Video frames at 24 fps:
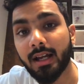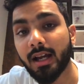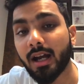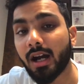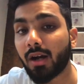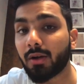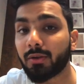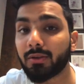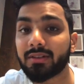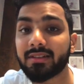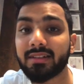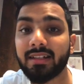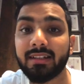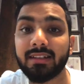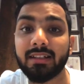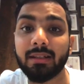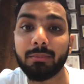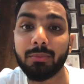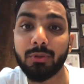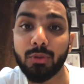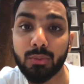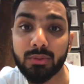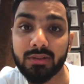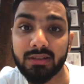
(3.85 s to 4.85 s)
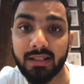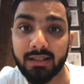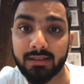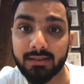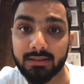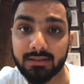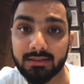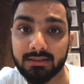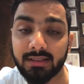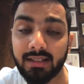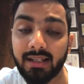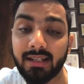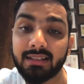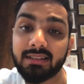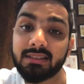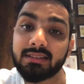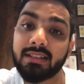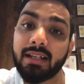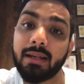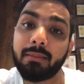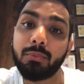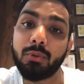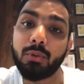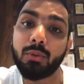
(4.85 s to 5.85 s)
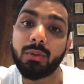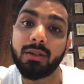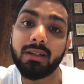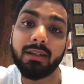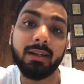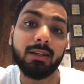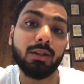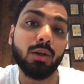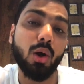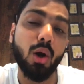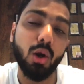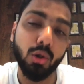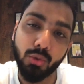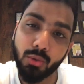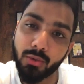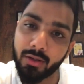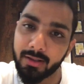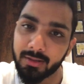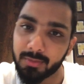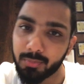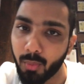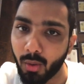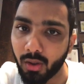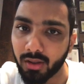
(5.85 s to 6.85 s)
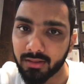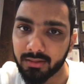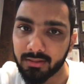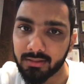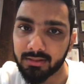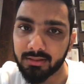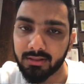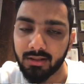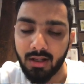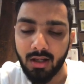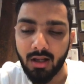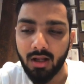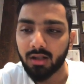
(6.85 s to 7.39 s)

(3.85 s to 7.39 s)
how to send them newsletters, and it's time to create autoresponders.